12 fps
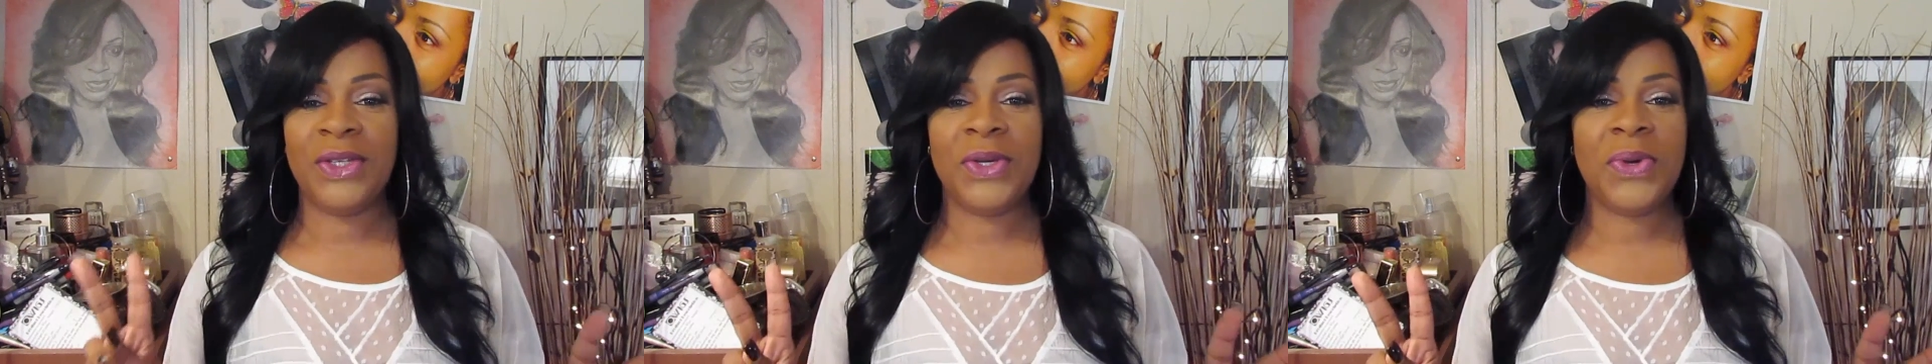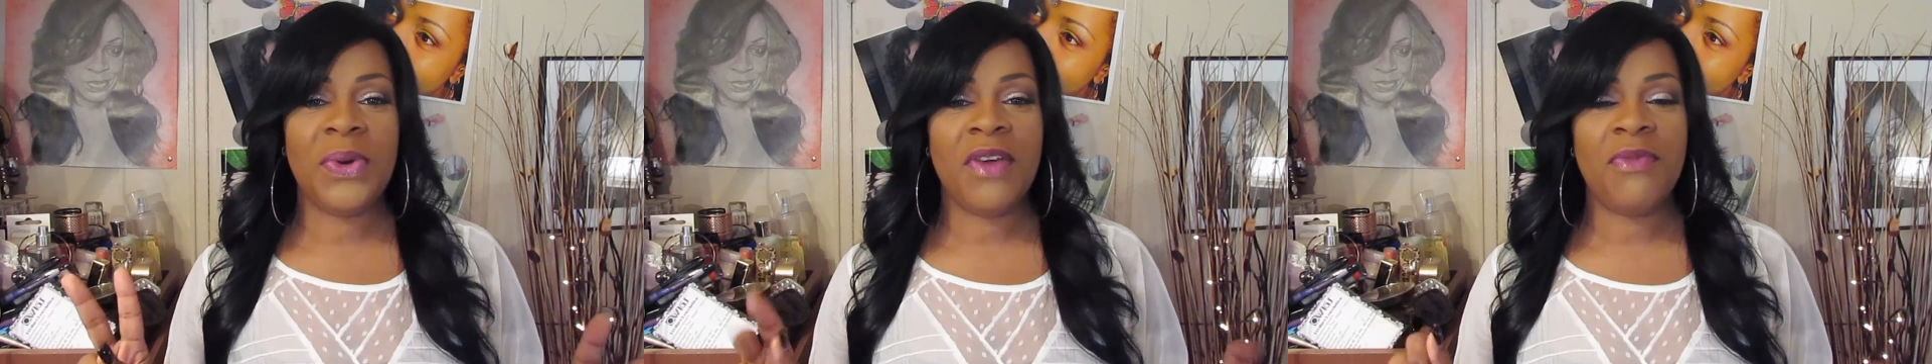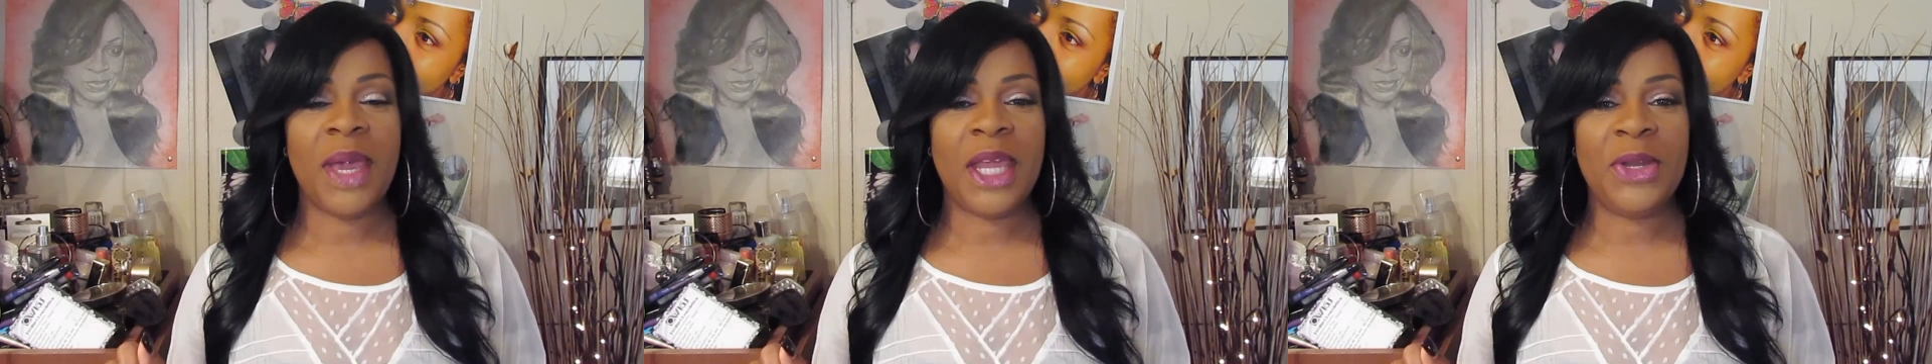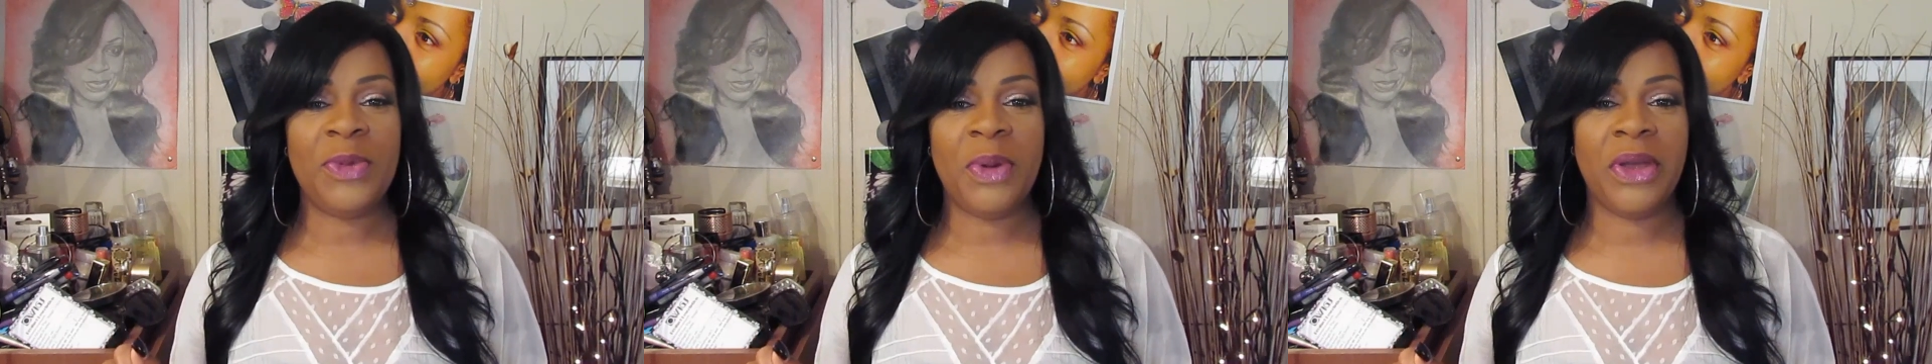two of my
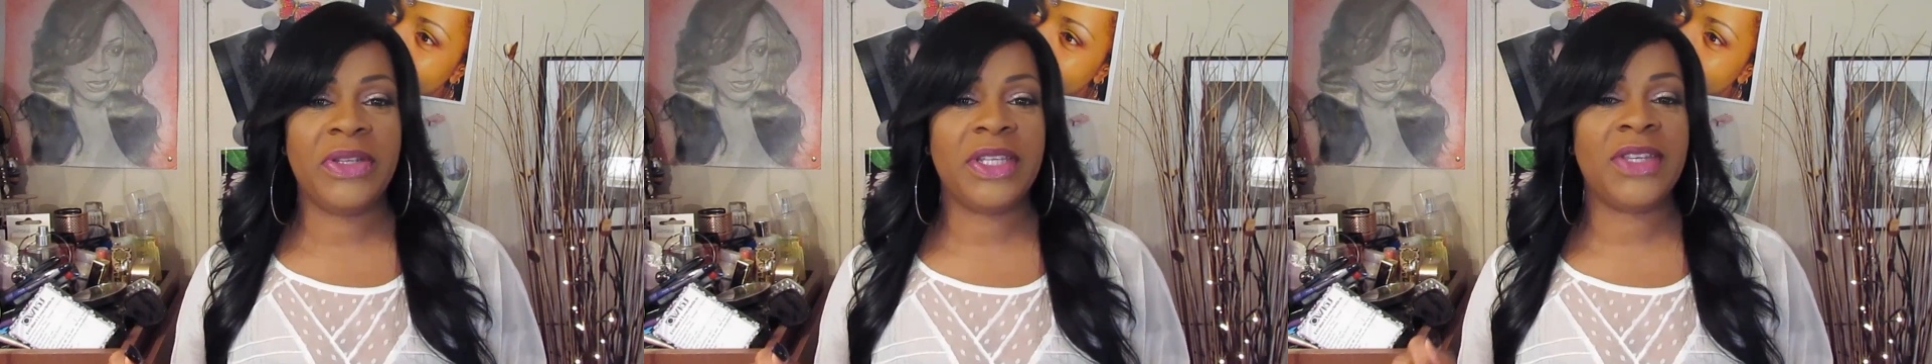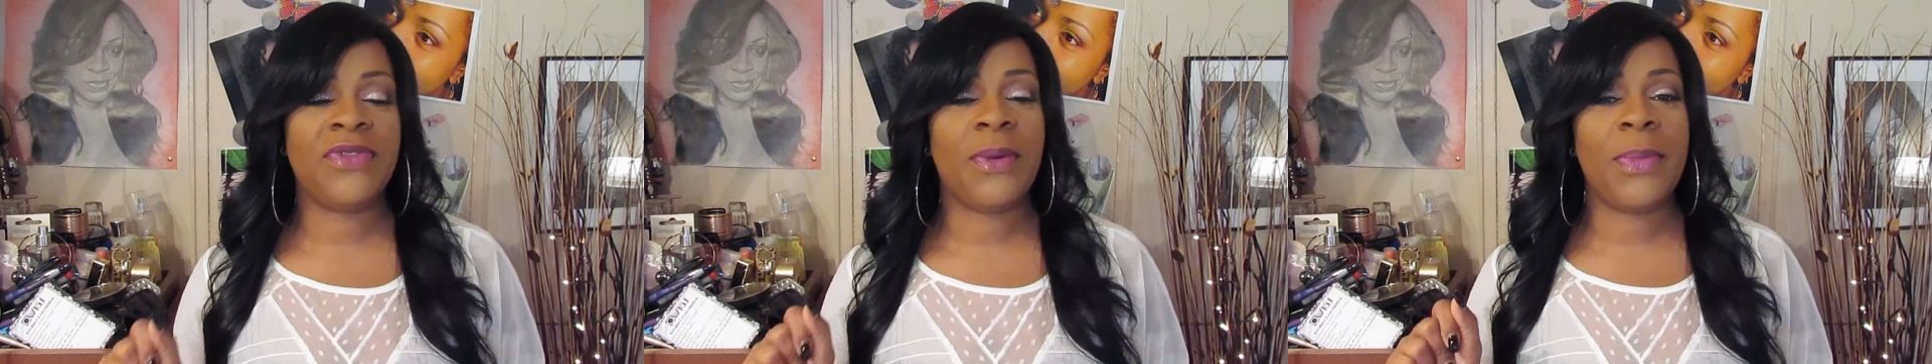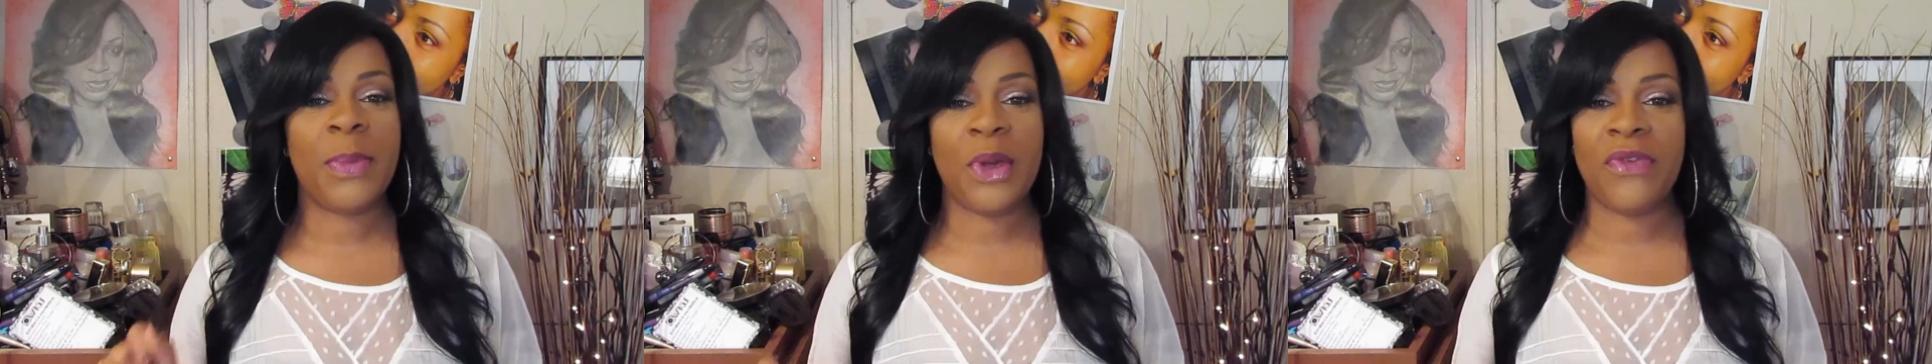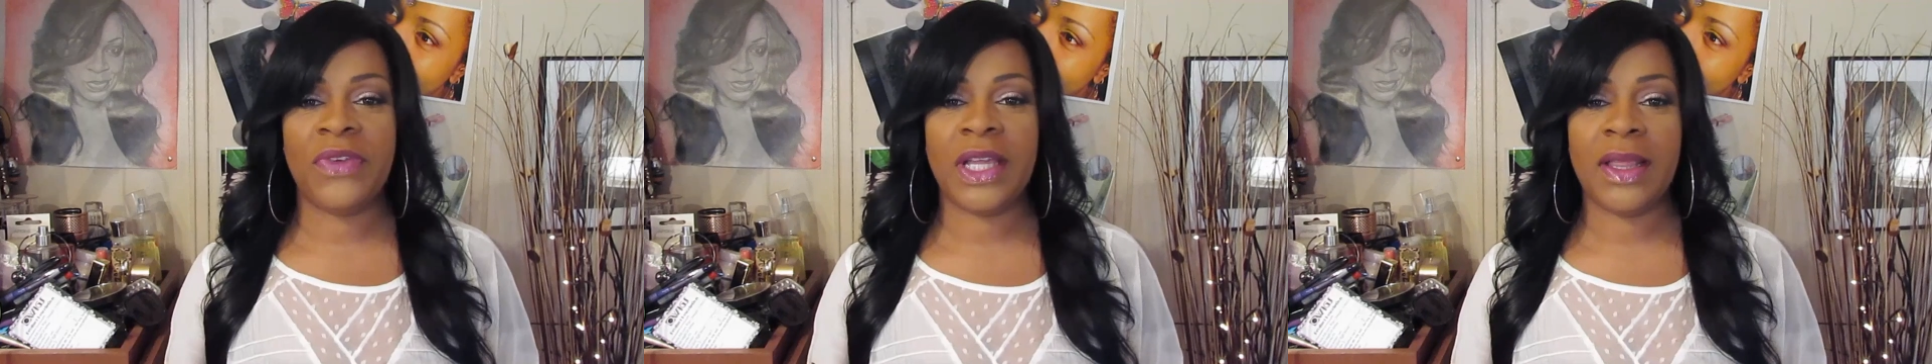new purses from
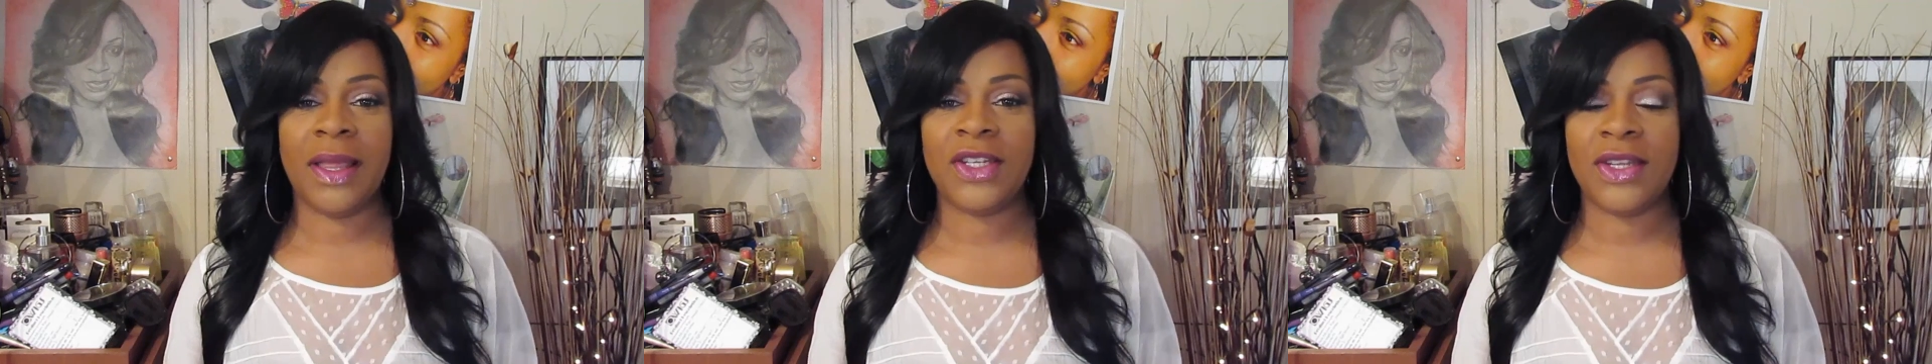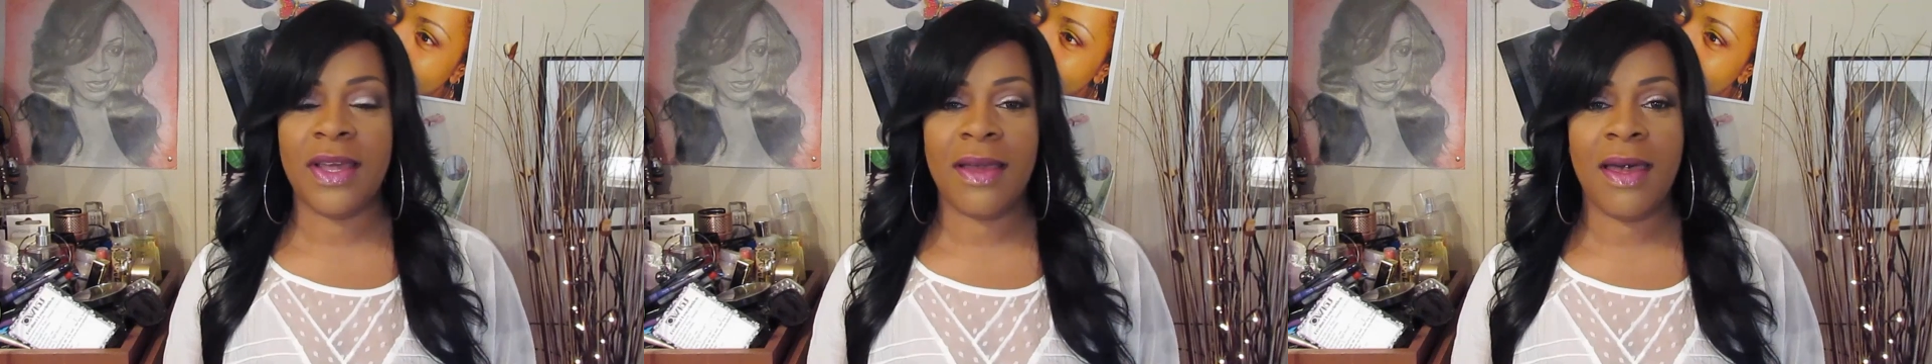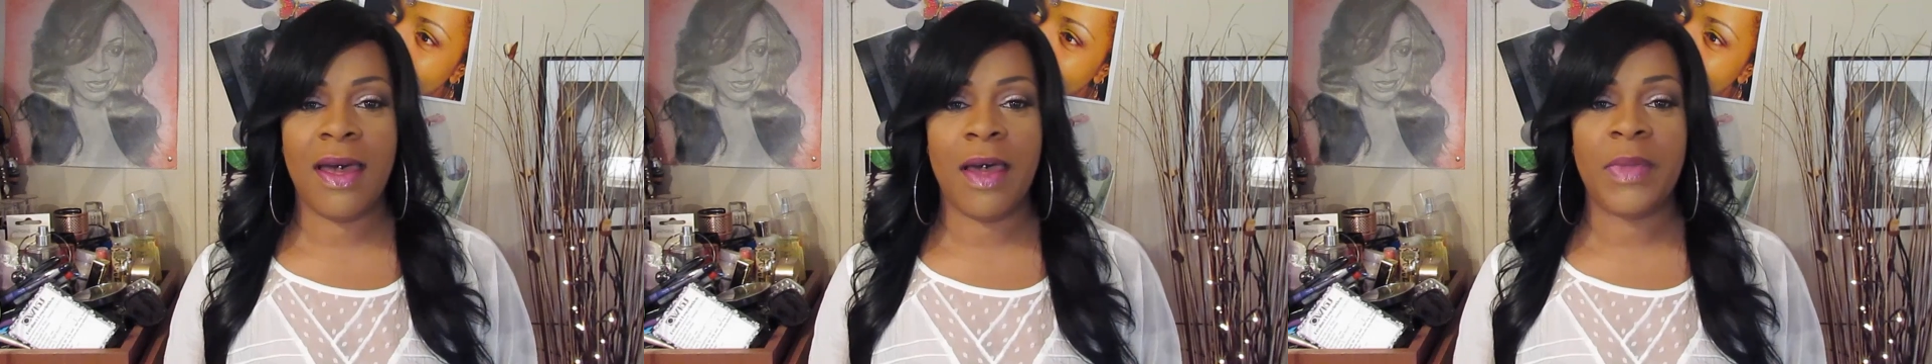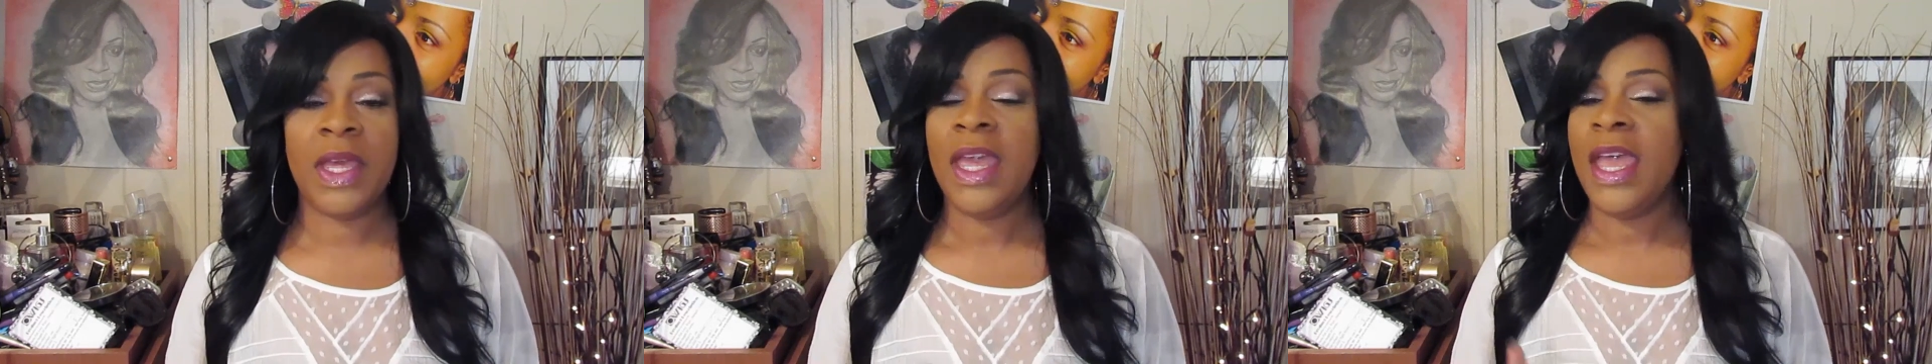theperfectclutch.com.